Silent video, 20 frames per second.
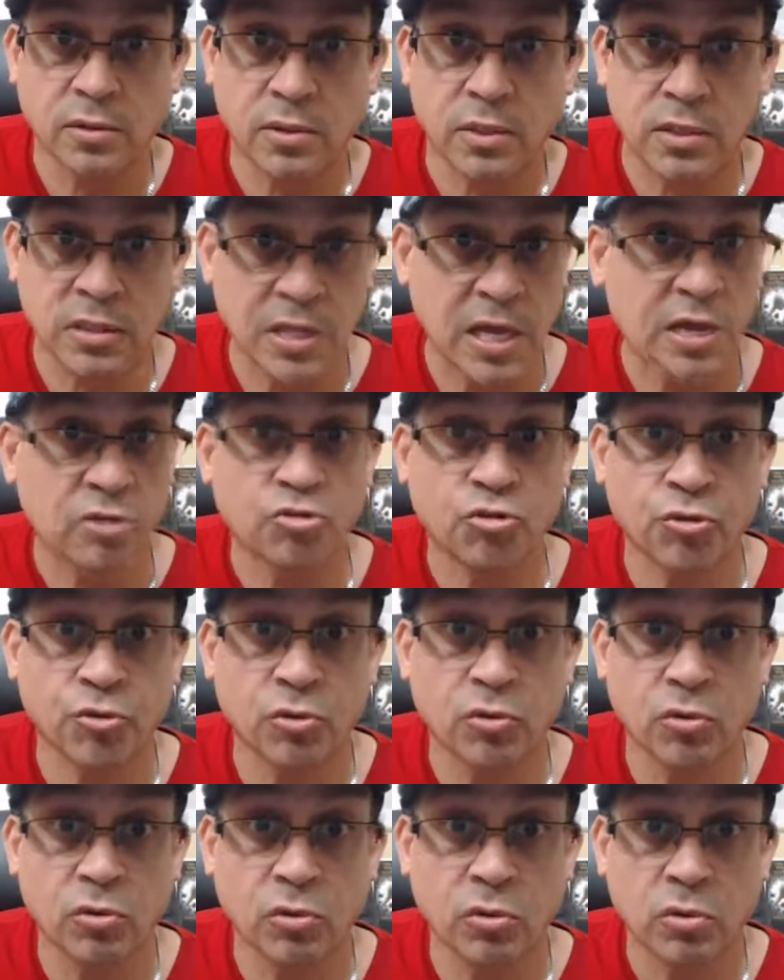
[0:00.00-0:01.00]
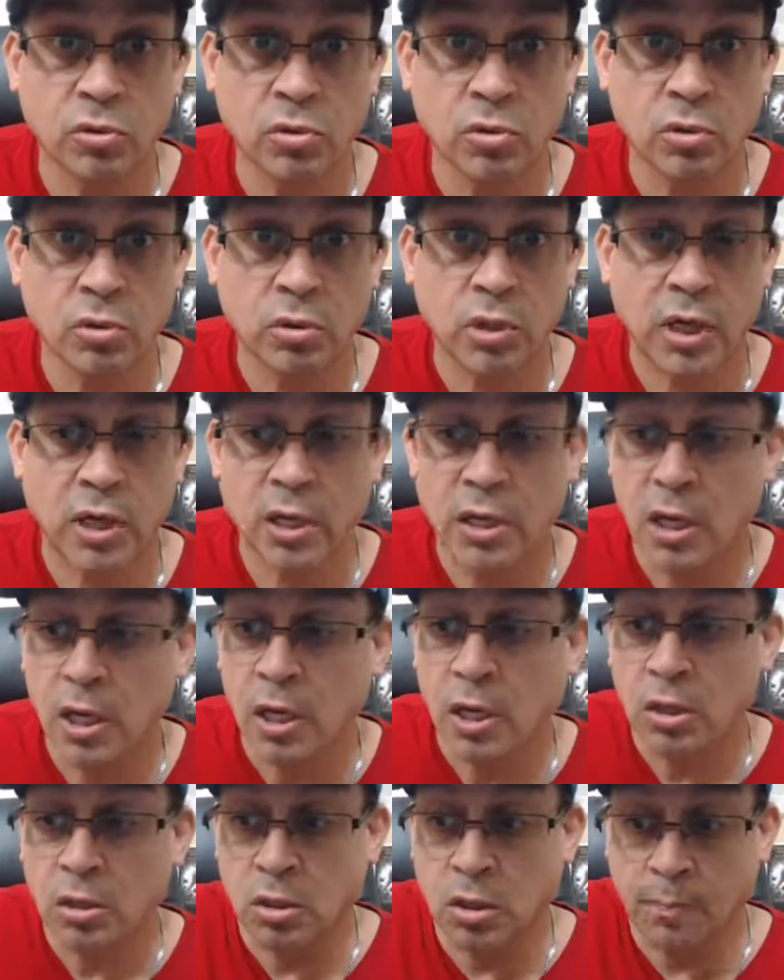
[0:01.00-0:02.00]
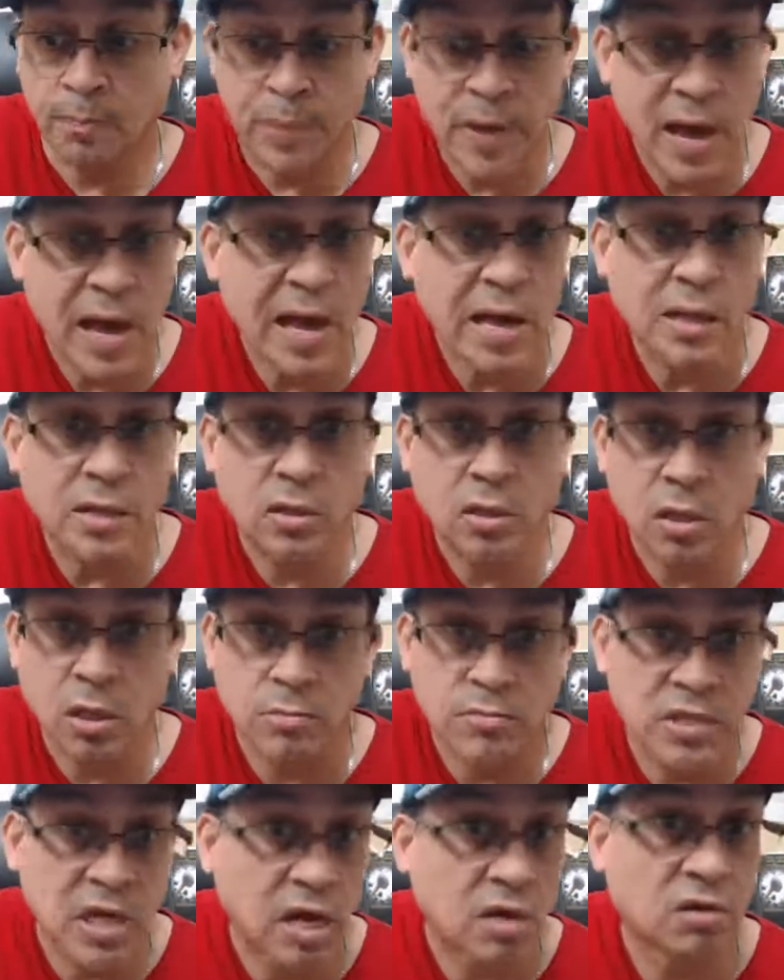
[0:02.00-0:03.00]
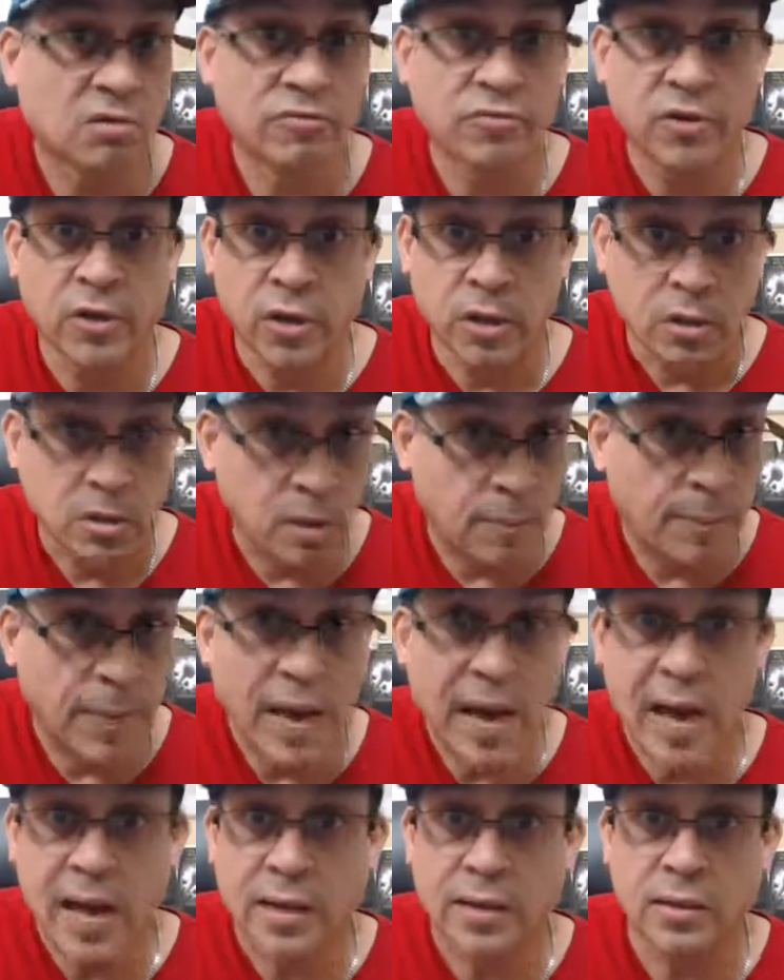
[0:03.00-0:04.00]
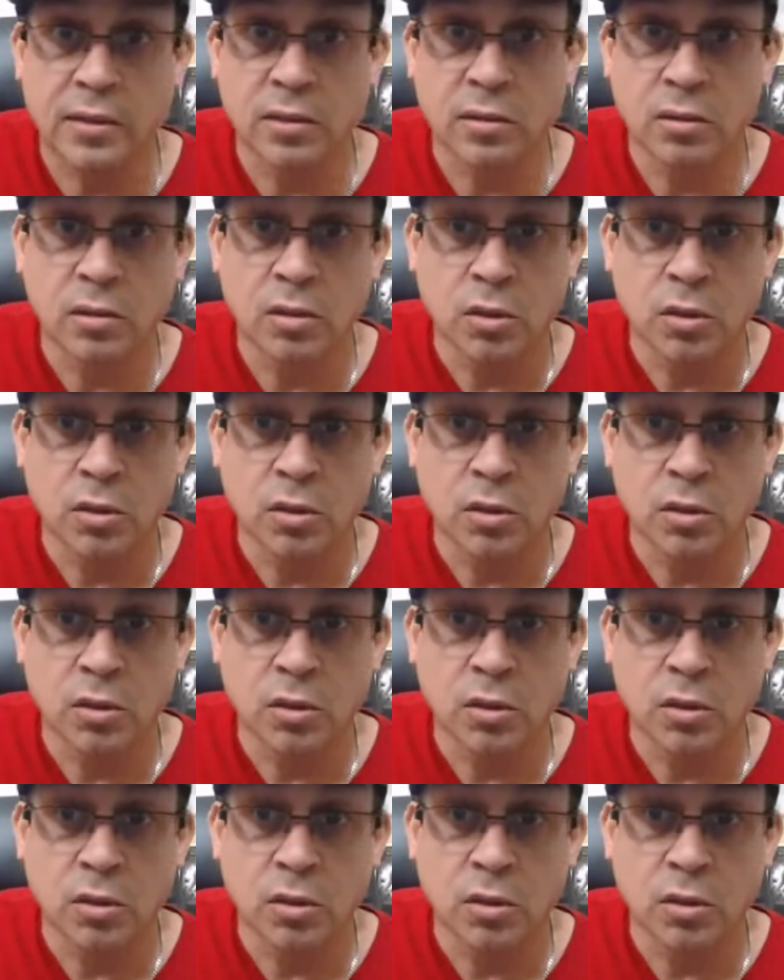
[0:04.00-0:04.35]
Isn't that true? Right? The bad comes out of the bad.